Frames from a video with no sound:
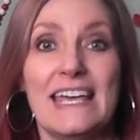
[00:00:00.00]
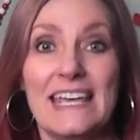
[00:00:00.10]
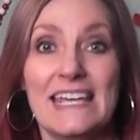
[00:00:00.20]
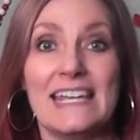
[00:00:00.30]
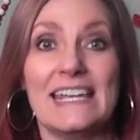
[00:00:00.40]

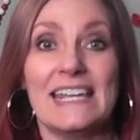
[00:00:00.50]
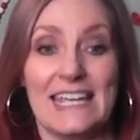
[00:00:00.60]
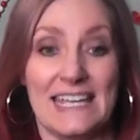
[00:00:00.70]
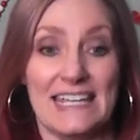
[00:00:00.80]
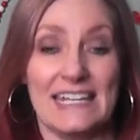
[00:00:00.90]
in,
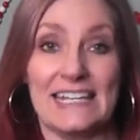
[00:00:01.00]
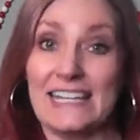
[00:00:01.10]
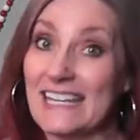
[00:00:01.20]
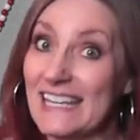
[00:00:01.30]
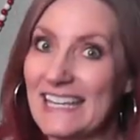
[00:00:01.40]

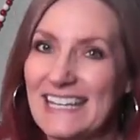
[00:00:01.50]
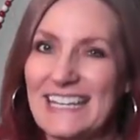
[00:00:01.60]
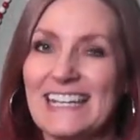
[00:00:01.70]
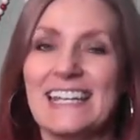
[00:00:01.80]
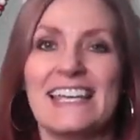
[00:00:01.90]
in,
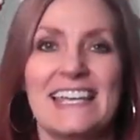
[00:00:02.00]
in,